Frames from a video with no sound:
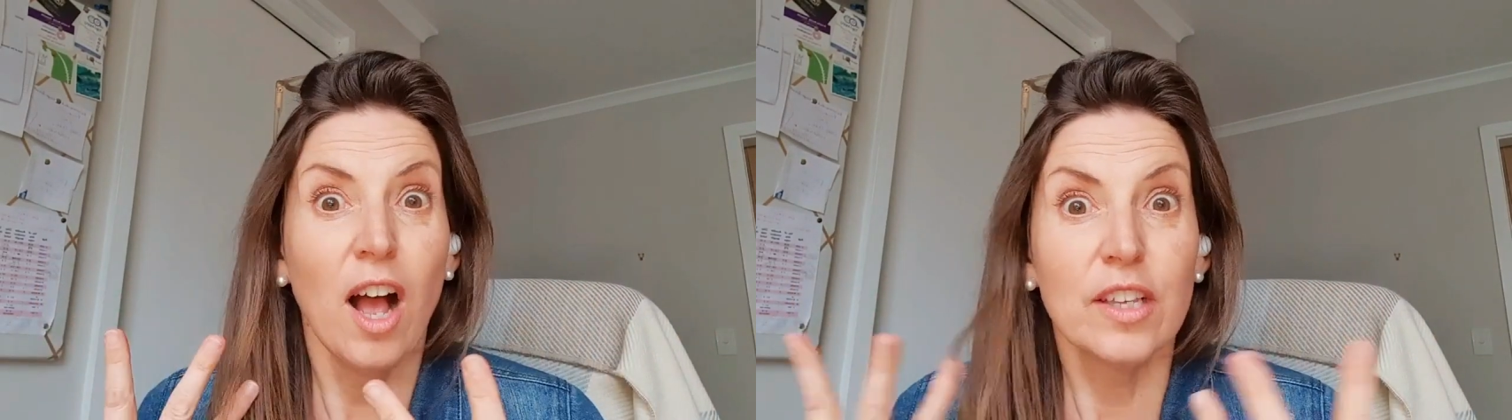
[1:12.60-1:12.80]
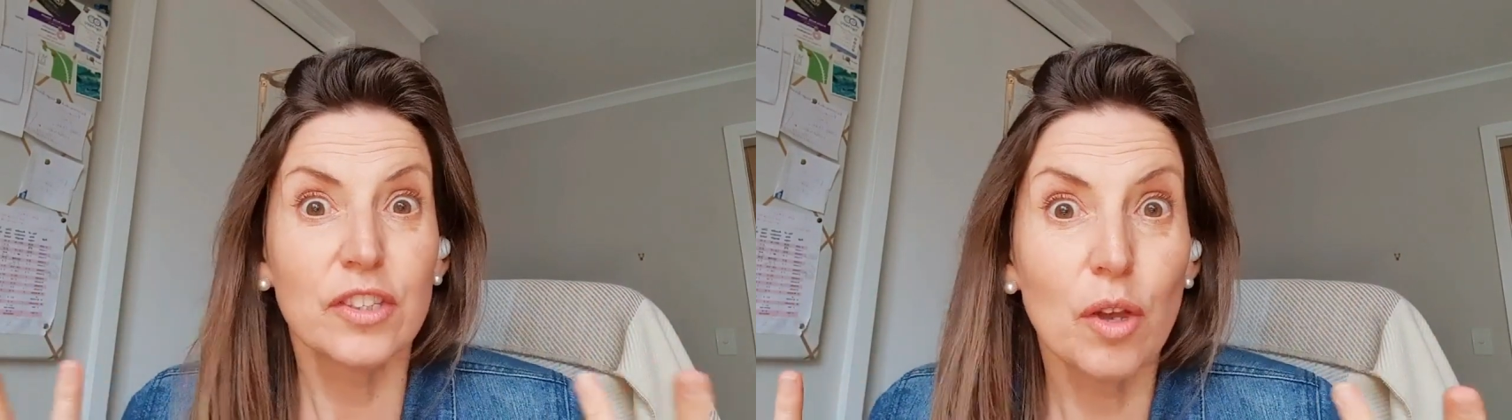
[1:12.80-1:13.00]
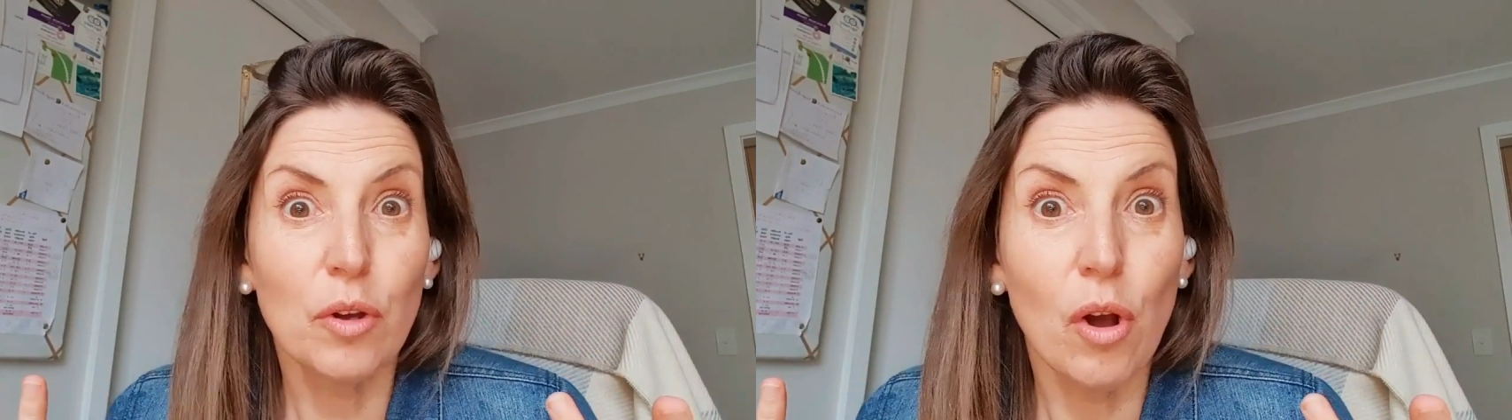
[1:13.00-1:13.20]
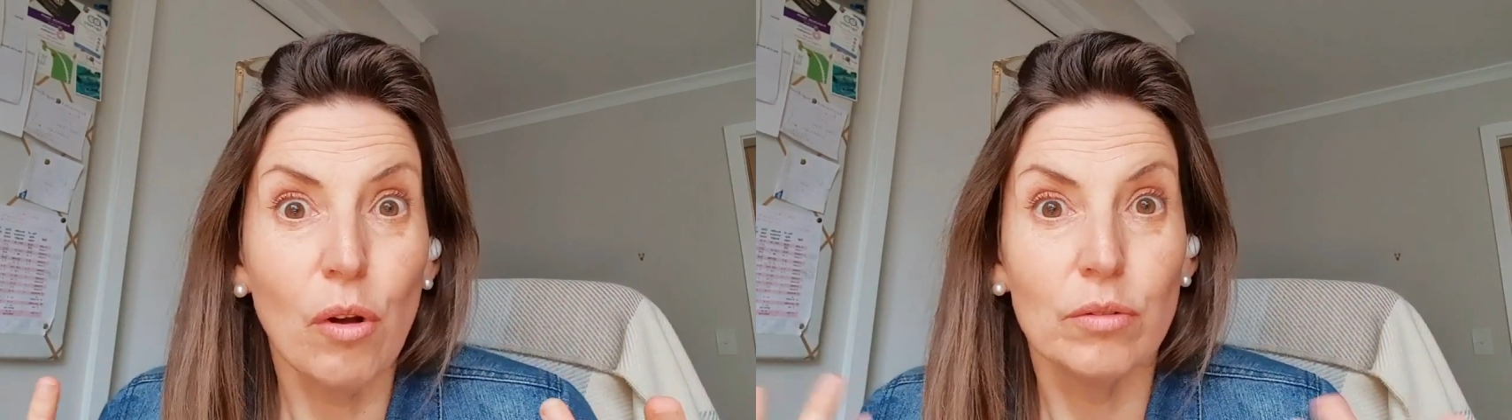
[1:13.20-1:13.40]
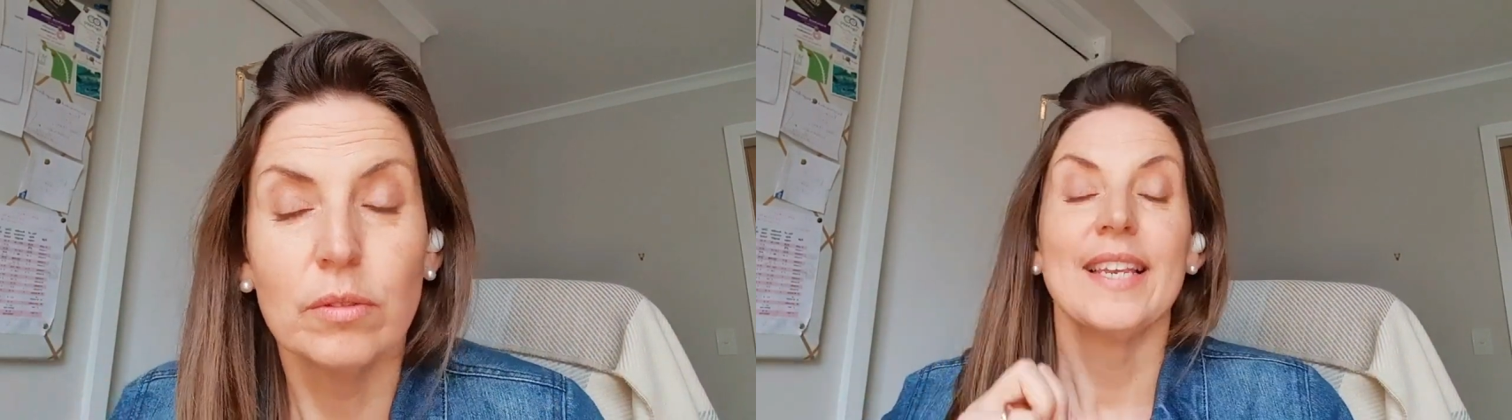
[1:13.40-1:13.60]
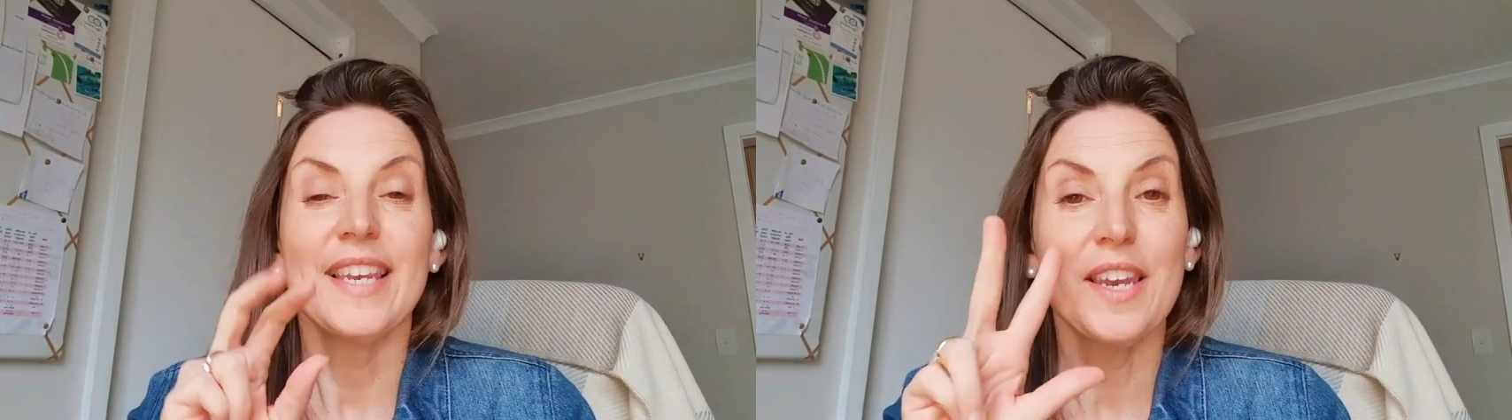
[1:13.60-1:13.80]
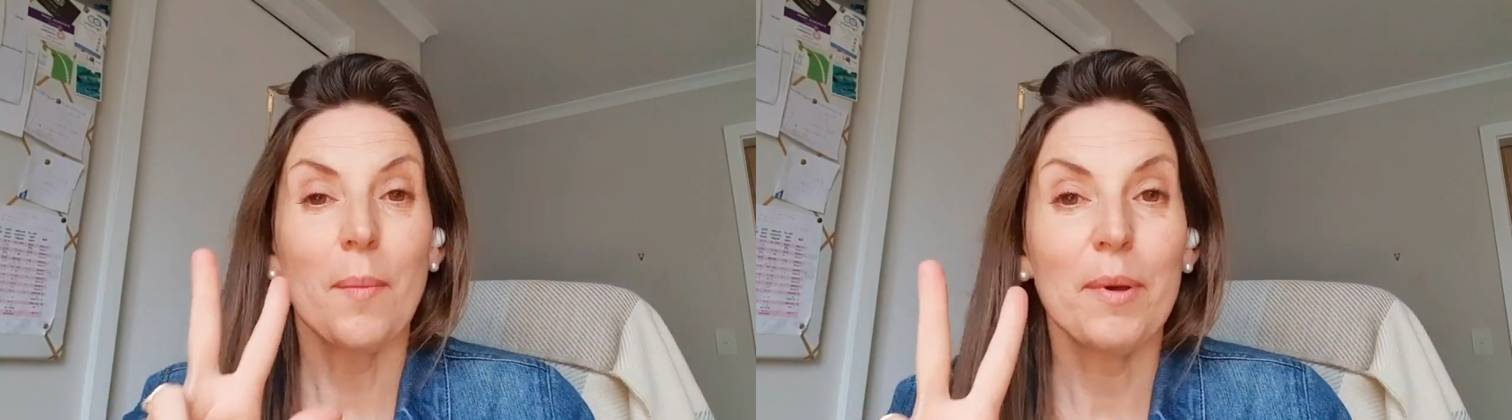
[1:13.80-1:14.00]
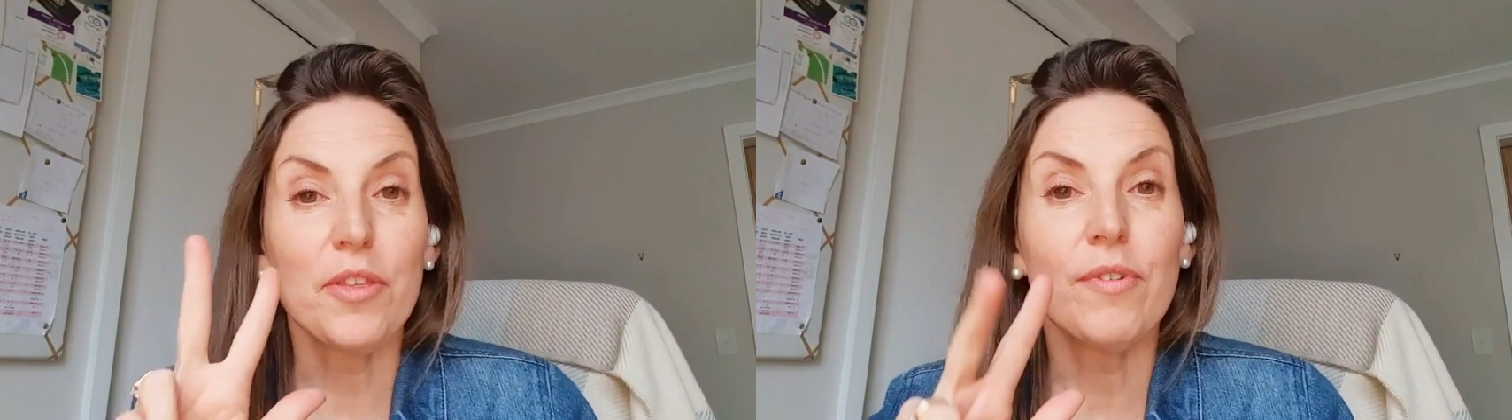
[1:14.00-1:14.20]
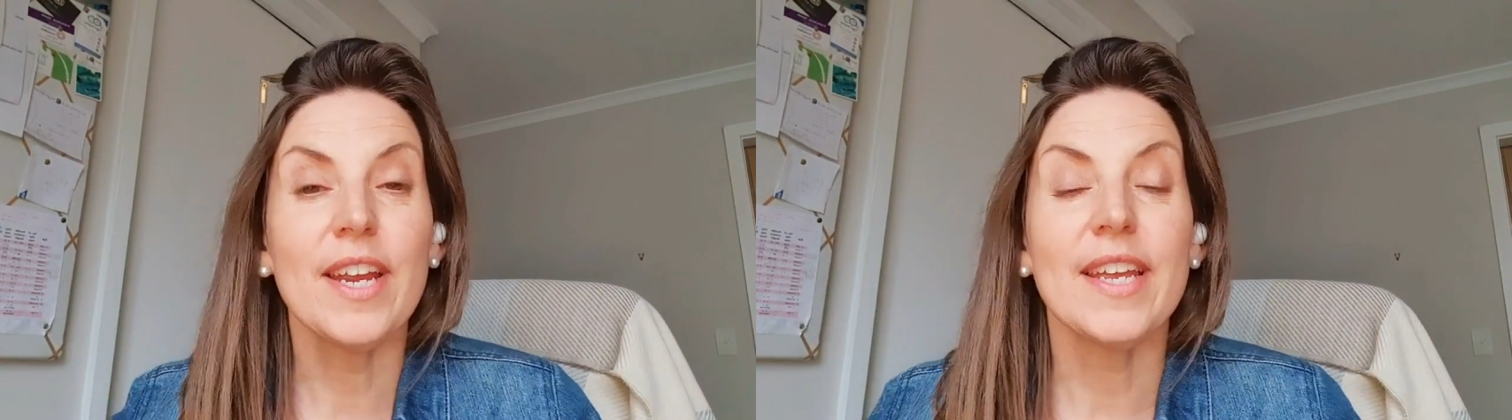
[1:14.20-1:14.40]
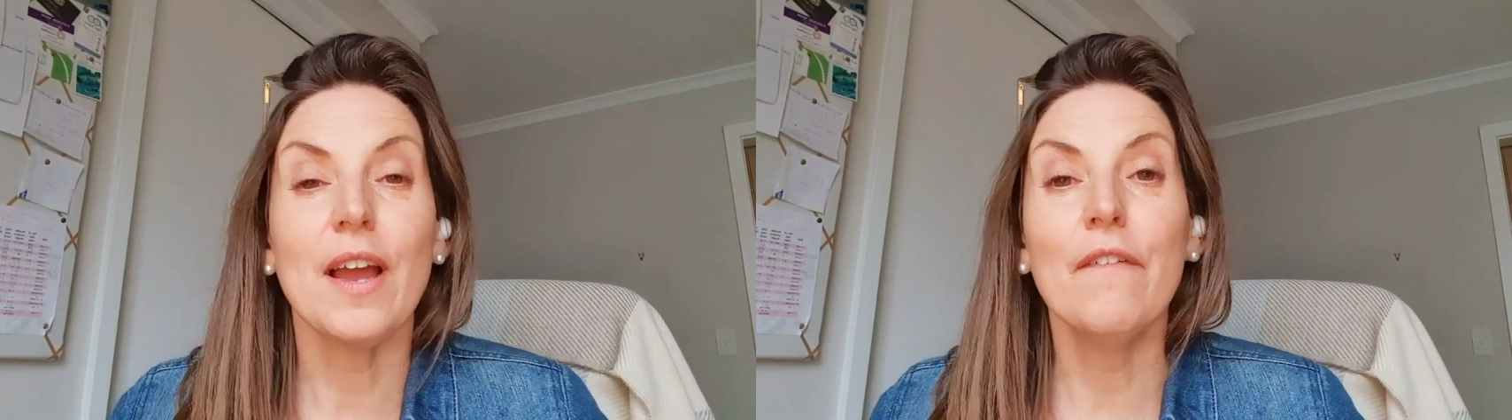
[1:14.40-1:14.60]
So cool! Number 3,